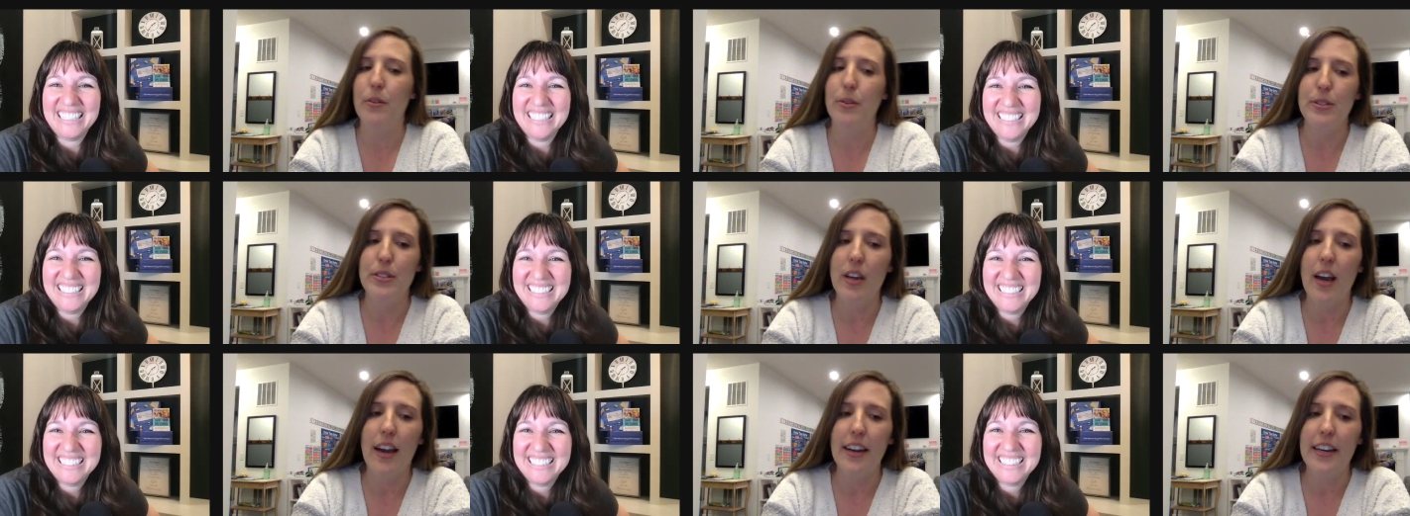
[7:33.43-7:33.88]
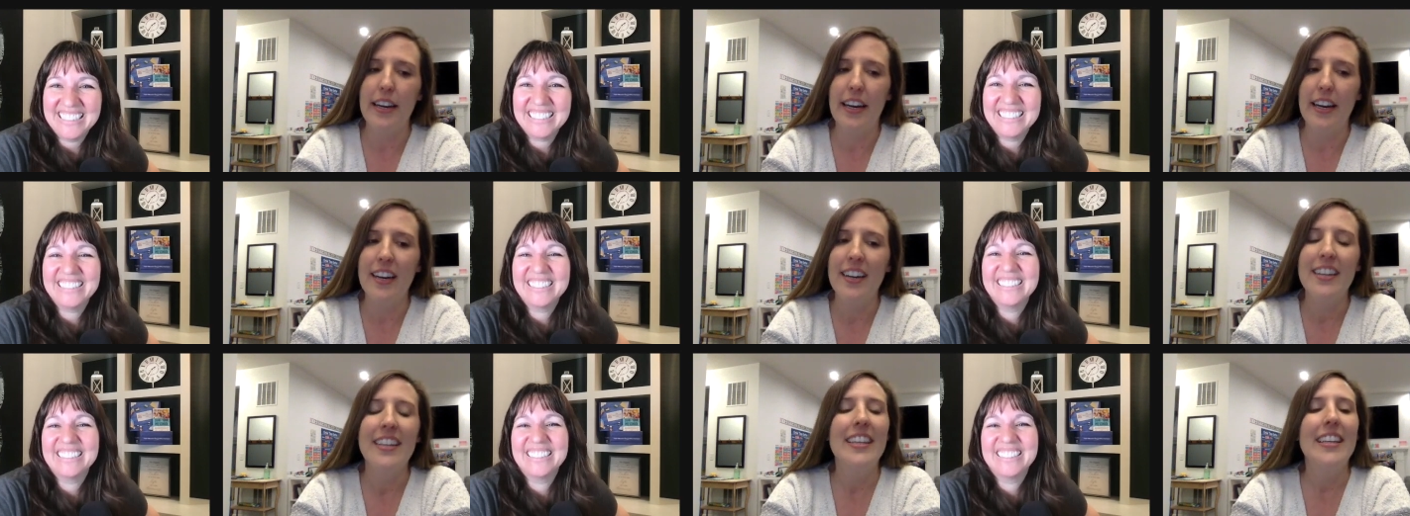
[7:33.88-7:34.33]
Speaker 1: old
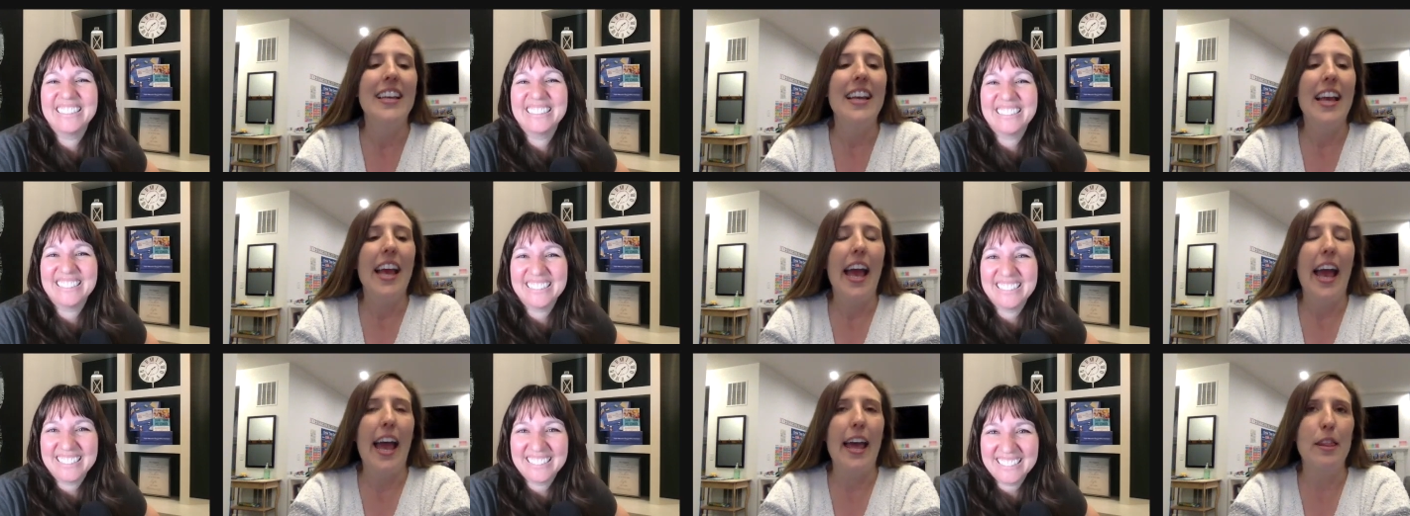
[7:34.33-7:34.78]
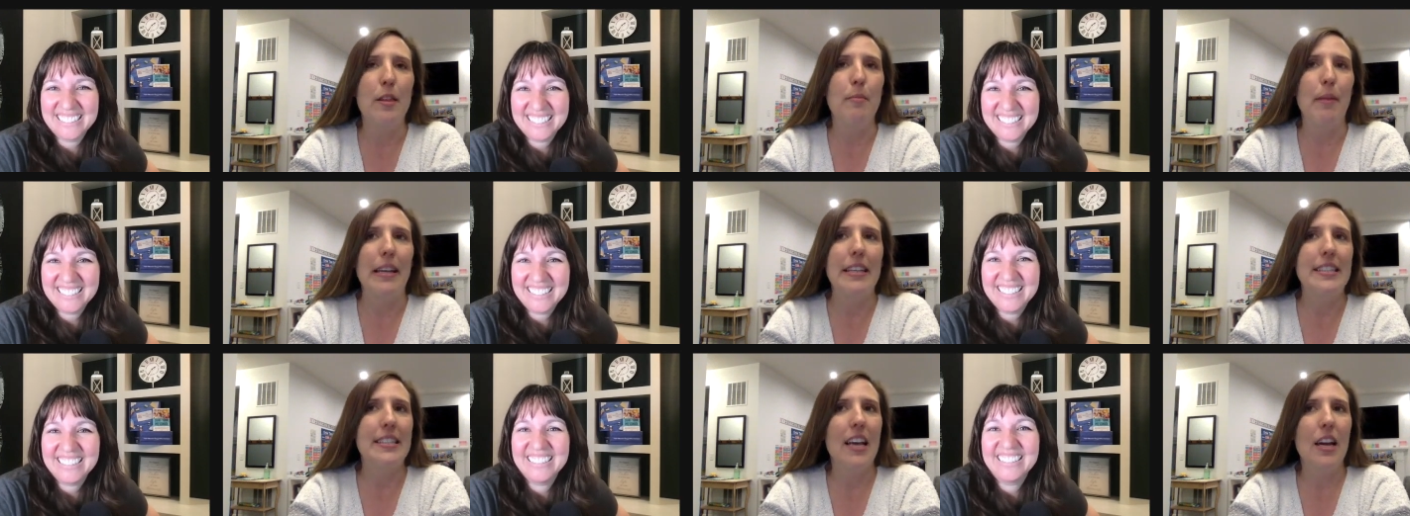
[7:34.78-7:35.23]
daughter, and then
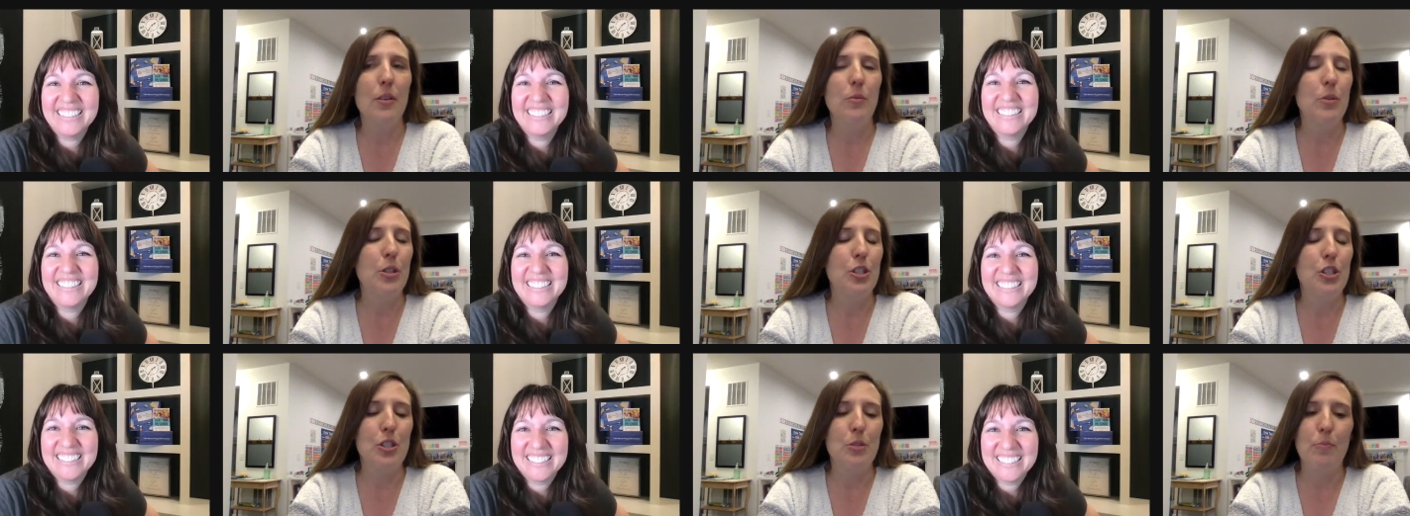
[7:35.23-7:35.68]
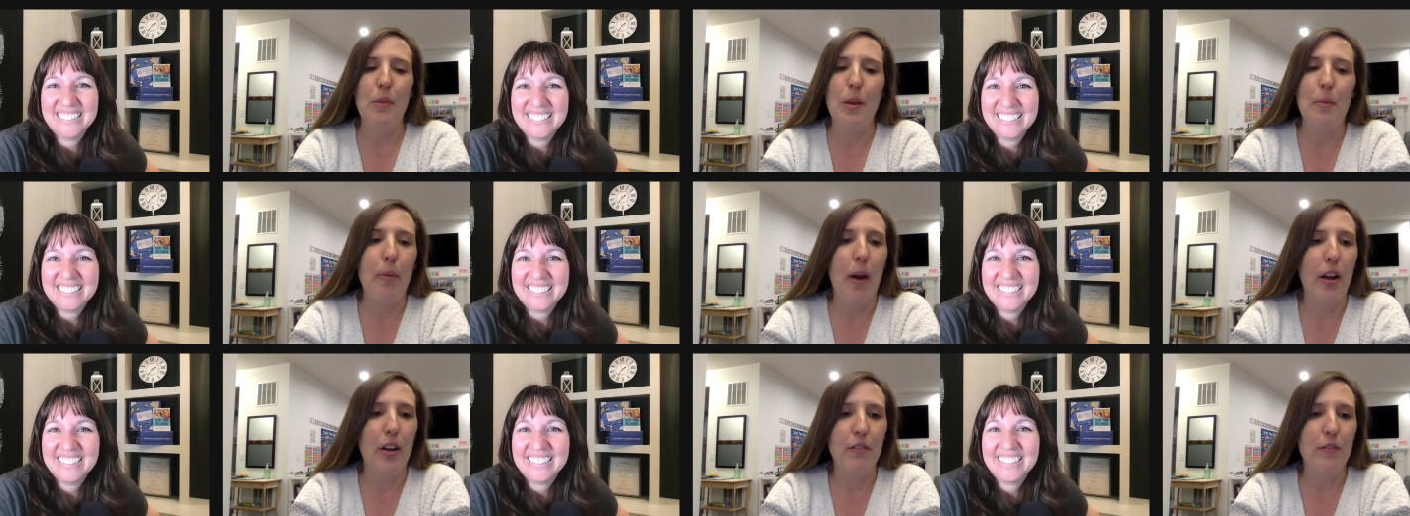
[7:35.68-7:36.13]
my son will just be
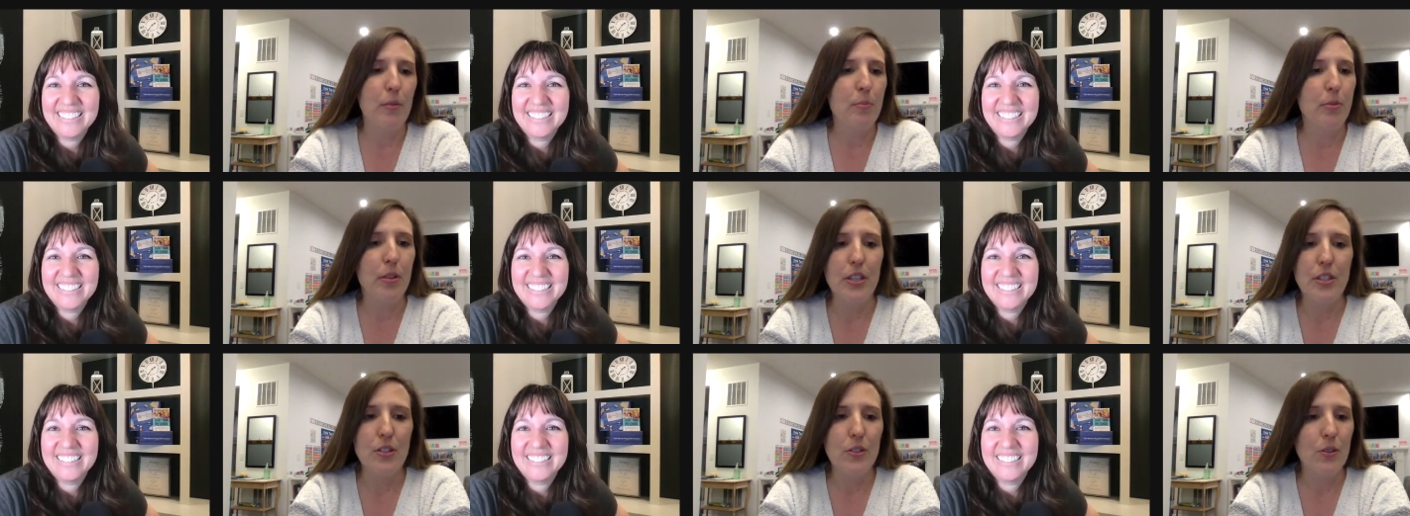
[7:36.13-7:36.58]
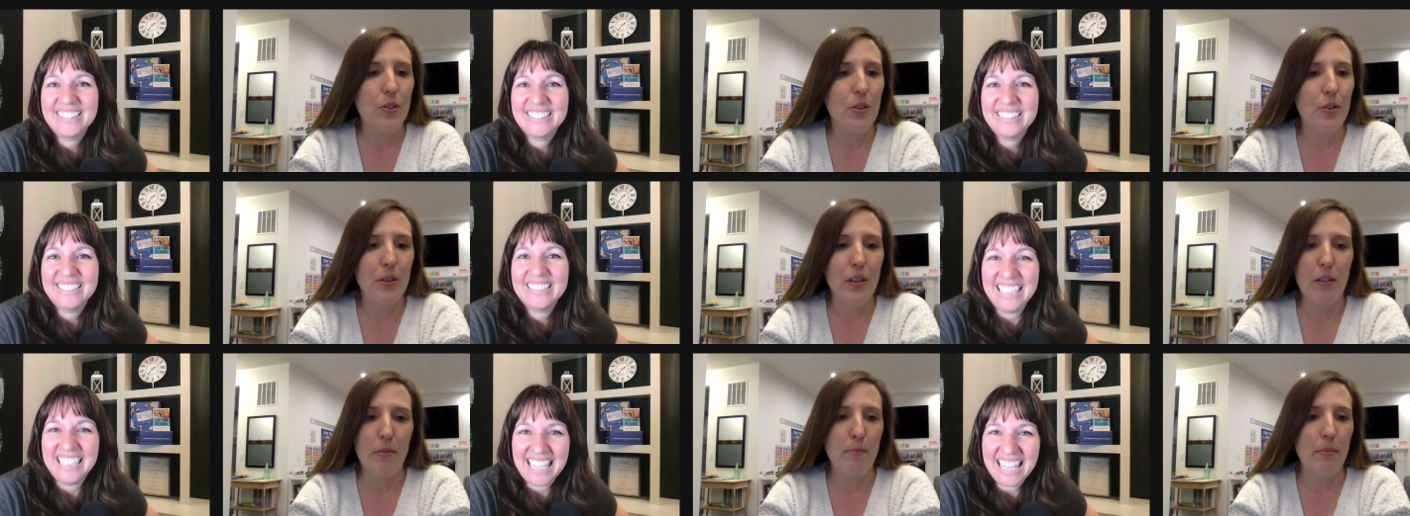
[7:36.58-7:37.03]
a part of the
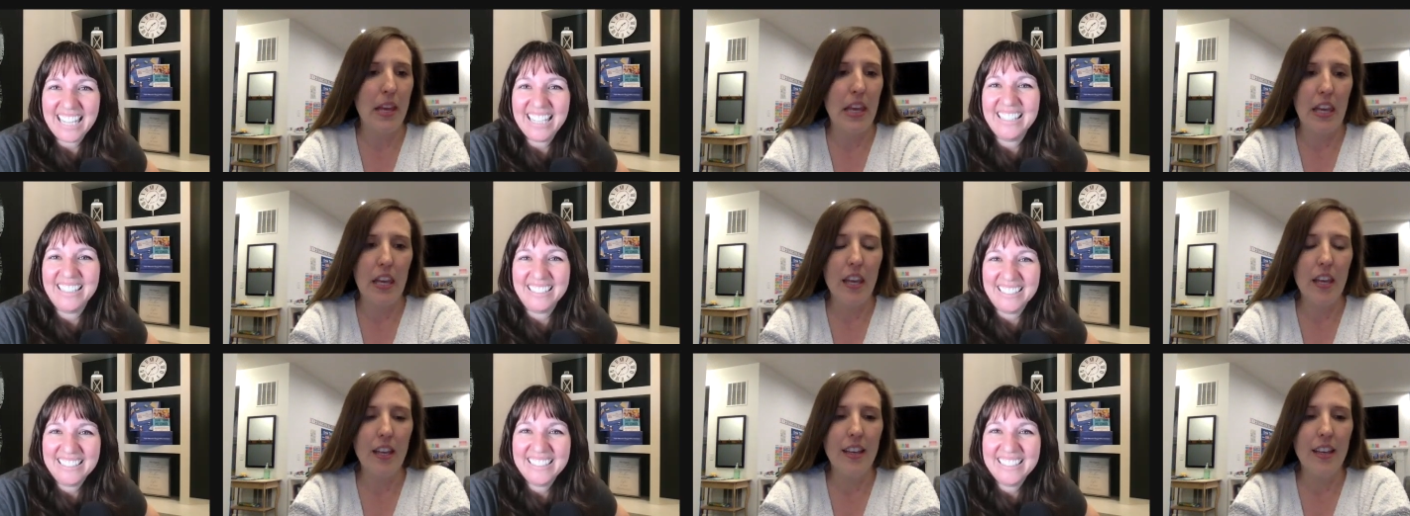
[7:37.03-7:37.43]
preschool with yeah. me.